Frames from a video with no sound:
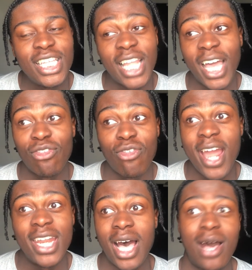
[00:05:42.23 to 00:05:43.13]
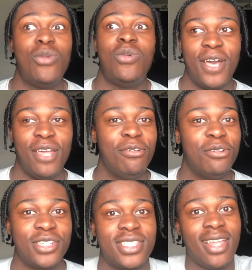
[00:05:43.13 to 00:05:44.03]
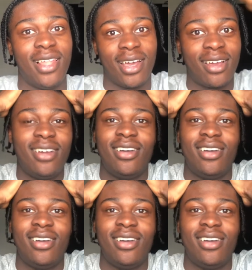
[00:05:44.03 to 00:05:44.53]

Like, right now? And we were just there, like,